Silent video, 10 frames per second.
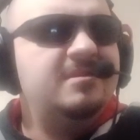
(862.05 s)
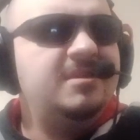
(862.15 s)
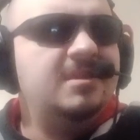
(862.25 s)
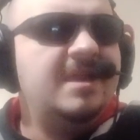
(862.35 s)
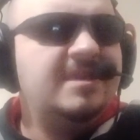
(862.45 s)

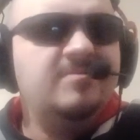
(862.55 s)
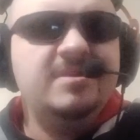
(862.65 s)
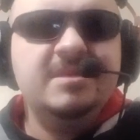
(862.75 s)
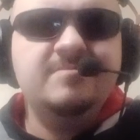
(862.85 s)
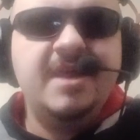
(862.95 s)
you like
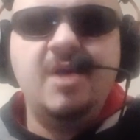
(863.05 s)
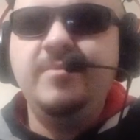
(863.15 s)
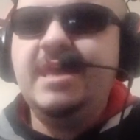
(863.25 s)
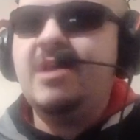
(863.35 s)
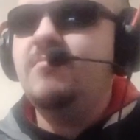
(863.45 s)
Eminem now,
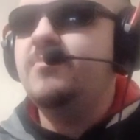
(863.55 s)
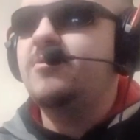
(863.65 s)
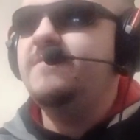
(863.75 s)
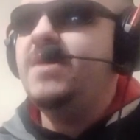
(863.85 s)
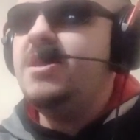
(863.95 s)
but yet I
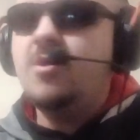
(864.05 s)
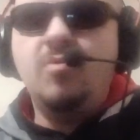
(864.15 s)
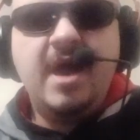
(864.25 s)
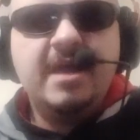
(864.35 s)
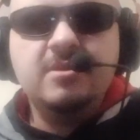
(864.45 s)
remember a video a
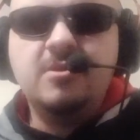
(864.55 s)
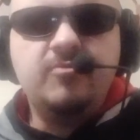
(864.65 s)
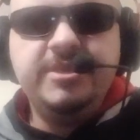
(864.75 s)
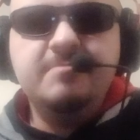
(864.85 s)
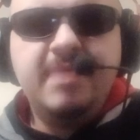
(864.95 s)
while ago
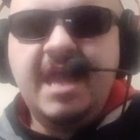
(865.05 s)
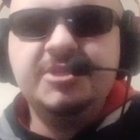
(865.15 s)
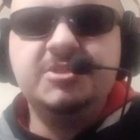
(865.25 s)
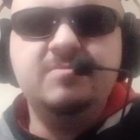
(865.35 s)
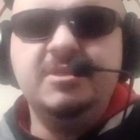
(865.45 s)
where you
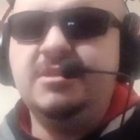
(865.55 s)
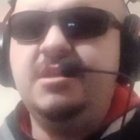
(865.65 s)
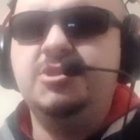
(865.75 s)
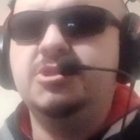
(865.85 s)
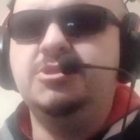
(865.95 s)
bashed him and said
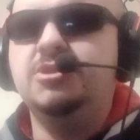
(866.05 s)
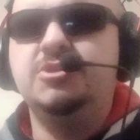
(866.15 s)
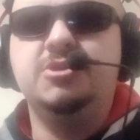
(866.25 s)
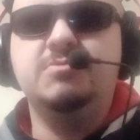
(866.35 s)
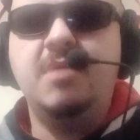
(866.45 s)
he just this
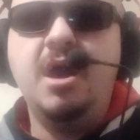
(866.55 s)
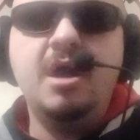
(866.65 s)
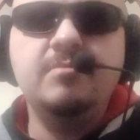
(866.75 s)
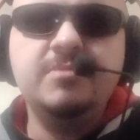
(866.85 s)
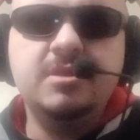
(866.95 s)
is his mom.